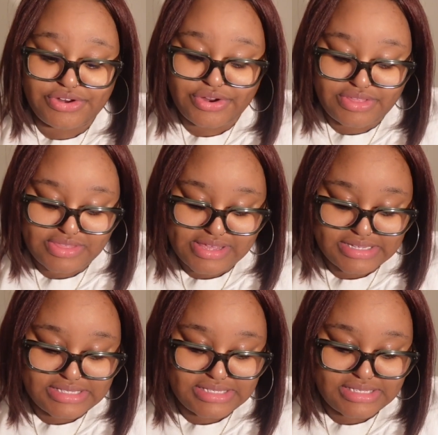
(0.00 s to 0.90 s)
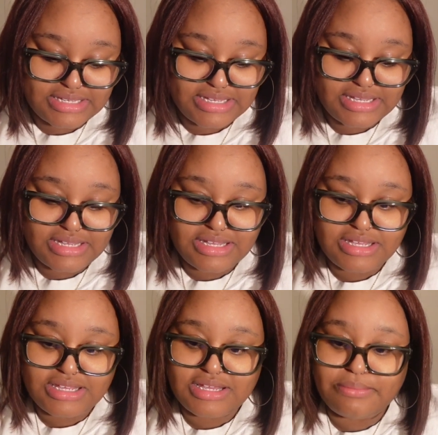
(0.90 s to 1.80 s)
during this
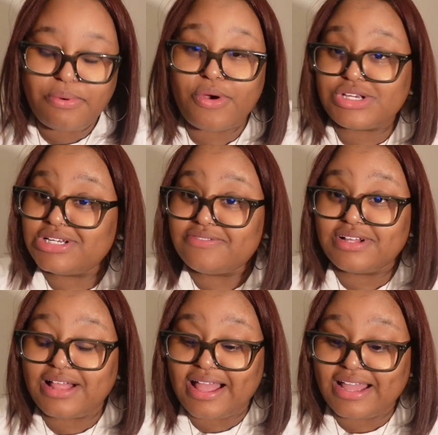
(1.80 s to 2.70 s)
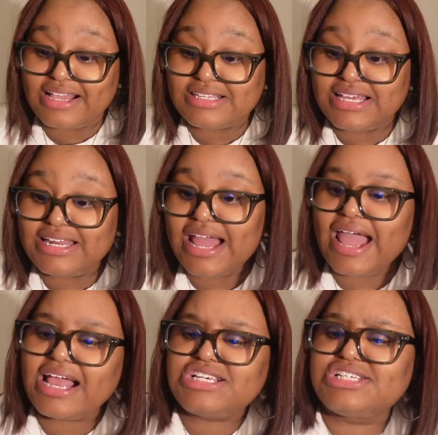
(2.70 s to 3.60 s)
portion of the class, and I
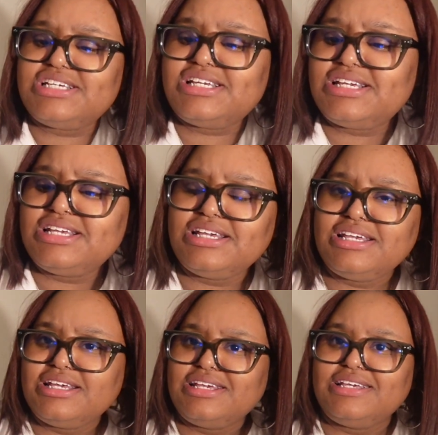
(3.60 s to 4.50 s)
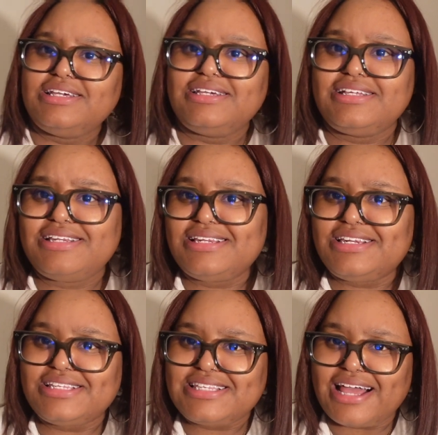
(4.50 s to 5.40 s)
actually
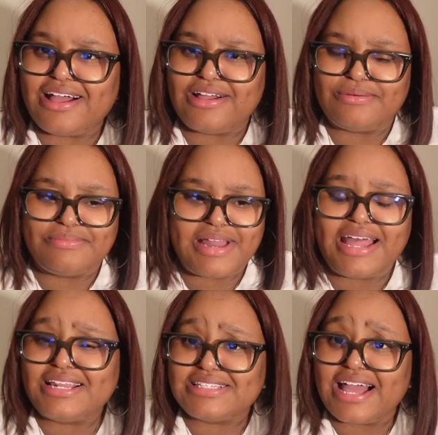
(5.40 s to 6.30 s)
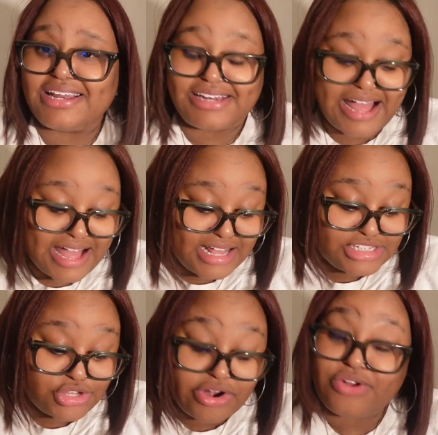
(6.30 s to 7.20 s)
just I
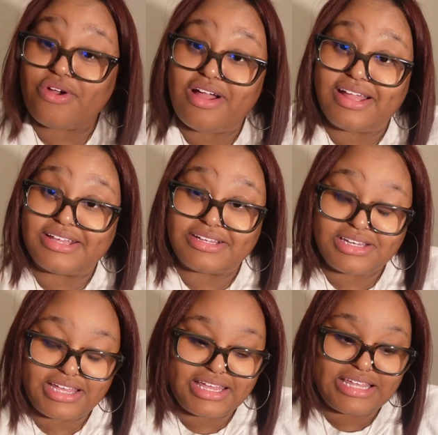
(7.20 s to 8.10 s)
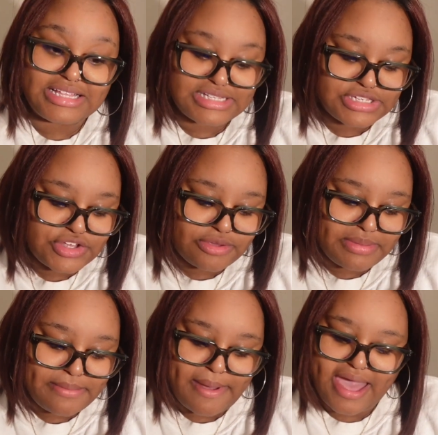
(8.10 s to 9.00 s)
started crying, and it took
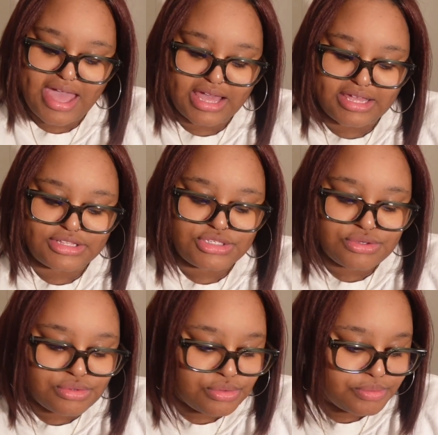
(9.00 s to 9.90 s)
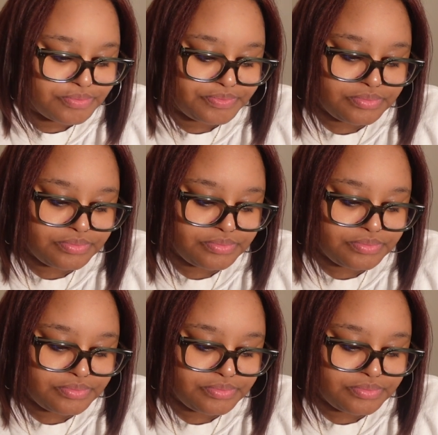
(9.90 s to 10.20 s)
me back to